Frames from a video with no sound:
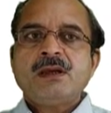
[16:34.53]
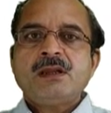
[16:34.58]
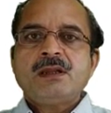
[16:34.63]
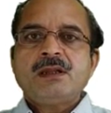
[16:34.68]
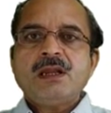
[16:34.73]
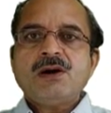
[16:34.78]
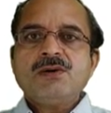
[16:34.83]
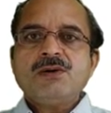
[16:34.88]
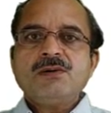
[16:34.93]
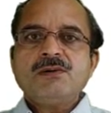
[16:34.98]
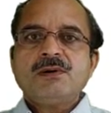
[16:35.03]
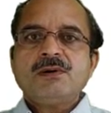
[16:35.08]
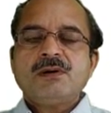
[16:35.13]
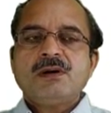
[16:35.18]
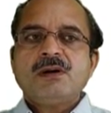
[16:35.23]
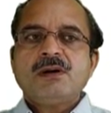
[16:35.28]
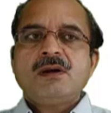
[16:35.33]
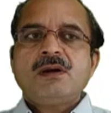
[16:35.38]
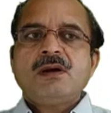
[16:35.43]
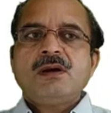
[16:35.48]
Now,
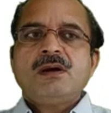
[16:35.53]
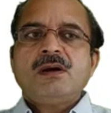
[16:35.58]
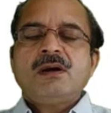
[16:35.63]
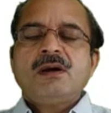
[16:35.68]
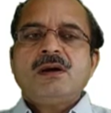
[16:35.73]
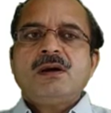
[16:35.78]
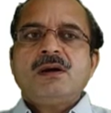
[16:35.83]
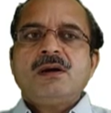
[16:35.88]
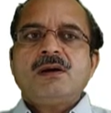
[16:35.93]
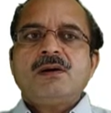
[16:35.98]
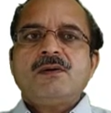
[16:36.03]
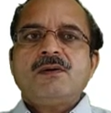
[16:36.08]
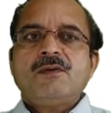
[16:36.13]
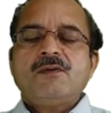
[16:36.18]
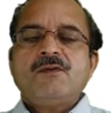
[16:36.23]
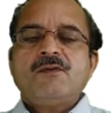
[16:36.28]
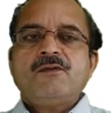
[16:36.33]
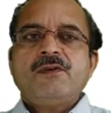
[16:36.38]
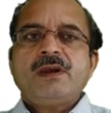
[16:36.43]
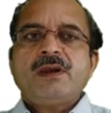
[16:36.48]

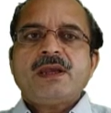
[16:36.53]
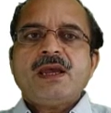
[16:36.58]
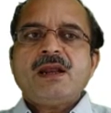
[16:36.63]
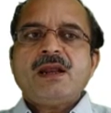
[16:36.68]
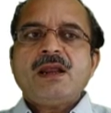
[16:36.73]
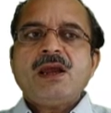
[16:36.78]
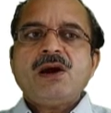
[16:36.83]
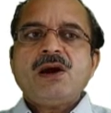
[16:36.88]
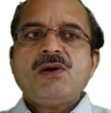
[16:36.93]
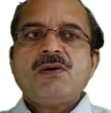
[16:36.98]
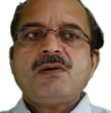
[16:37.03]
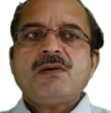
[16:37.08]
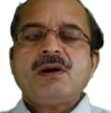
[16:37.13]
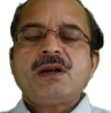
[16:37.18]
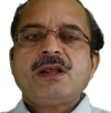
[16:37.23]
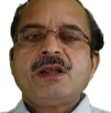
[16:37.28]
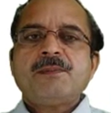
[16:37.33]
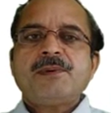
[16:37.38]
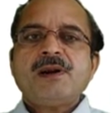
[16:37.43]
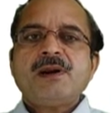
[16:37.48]
we can have
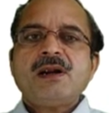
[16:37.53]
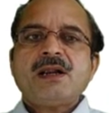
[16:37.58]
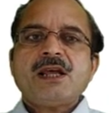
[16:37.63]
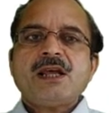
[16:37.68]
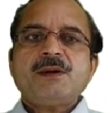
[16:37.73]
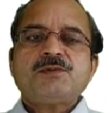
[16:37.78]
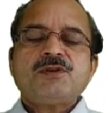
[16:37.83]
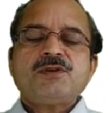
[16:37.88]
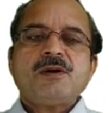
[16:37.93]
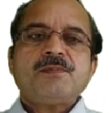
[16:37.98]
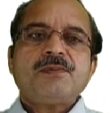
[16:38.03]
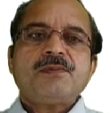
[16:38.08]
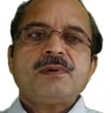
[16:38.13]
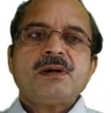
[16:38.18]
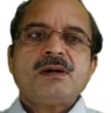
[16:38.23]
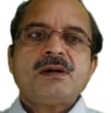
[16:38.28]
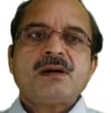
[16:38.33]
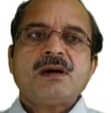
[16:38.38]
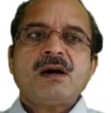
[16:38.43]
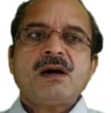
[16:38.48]
different types of
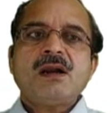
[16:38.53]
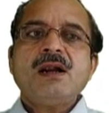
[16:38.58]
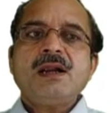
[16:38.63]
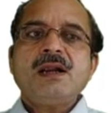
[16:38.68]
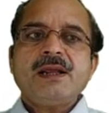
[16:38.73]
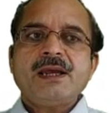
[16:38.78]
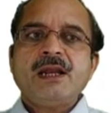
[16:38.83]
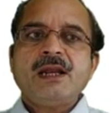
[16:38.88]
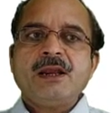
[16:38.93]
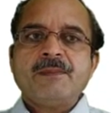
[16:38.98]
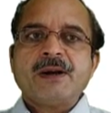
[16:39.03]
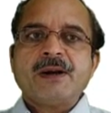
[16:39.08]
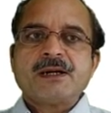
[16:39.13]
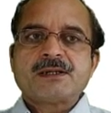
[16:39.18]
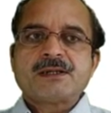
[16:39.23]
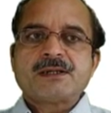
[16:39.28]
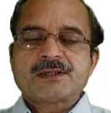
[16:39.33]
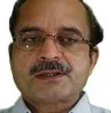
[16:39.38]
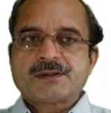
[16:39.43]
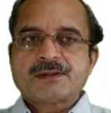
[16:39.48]
current
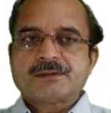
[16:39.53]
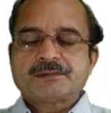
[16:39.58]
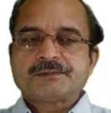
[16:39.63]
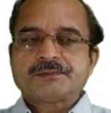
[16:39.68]
elements